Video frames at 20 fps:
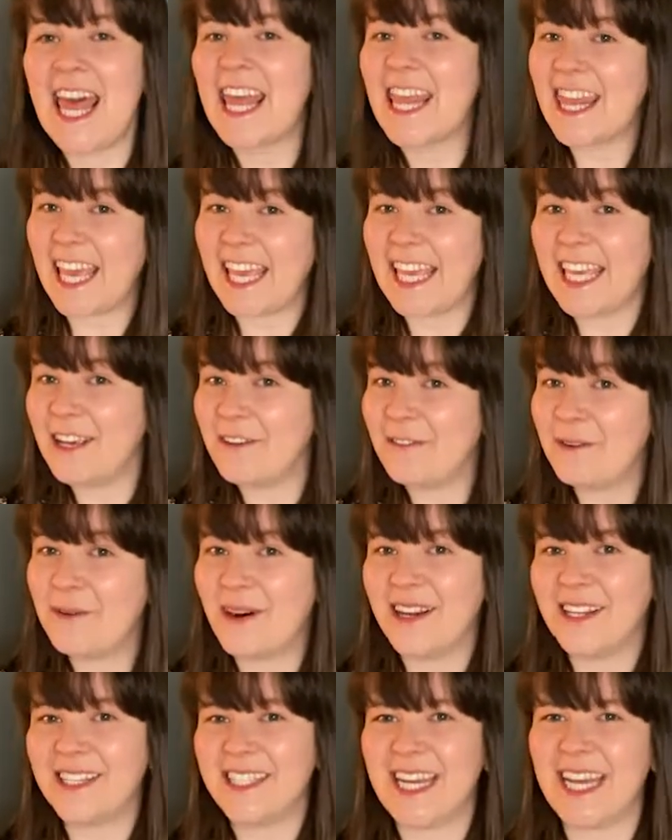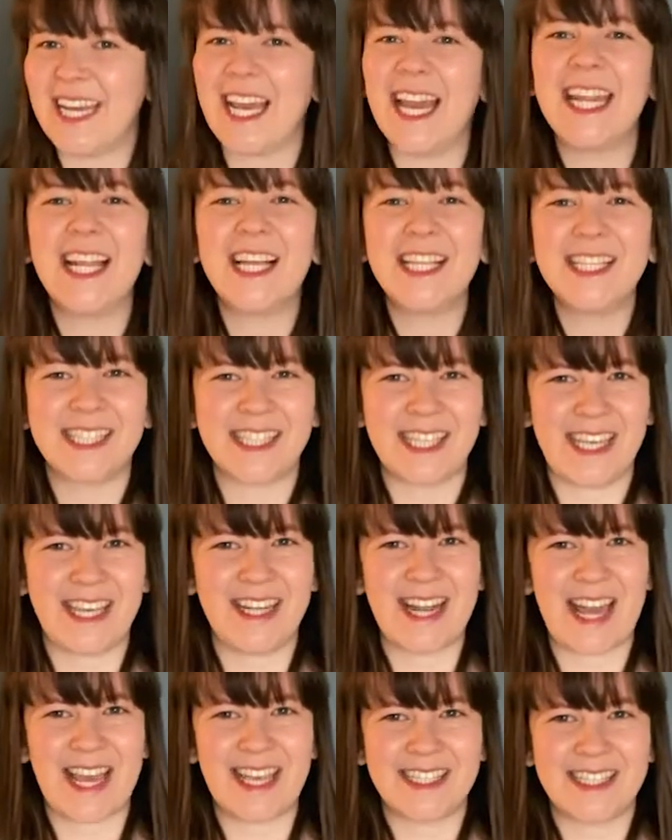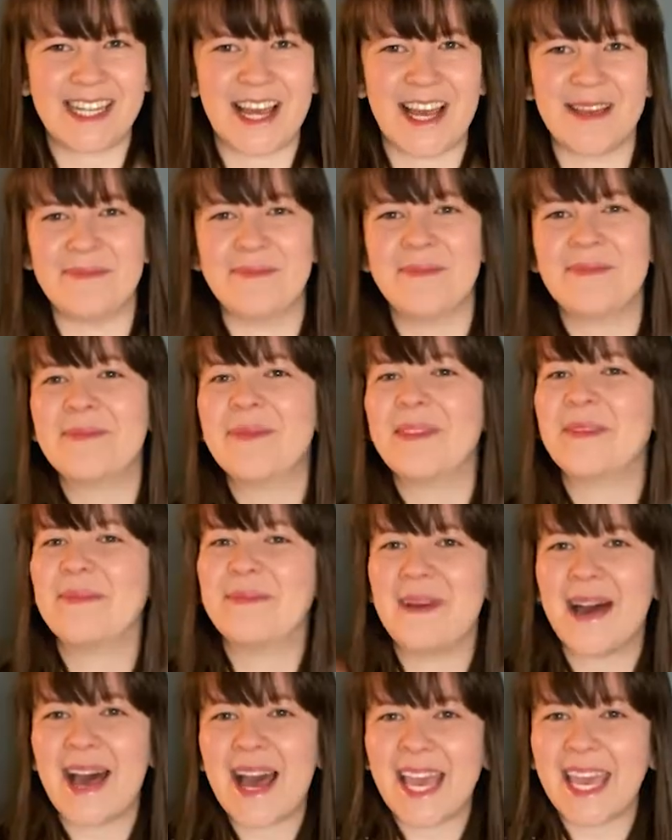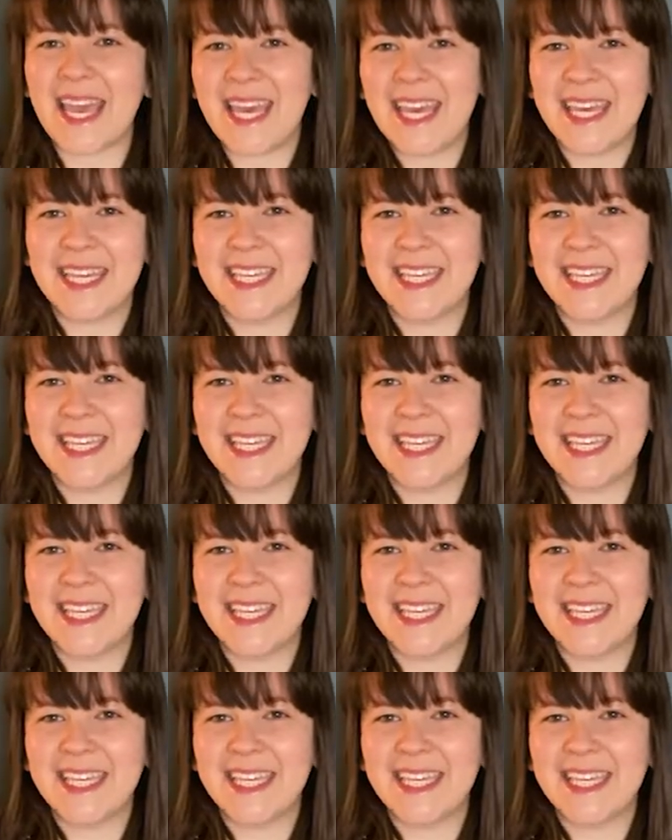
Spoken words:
Thank you for watching, and I'll see you next time. Bye.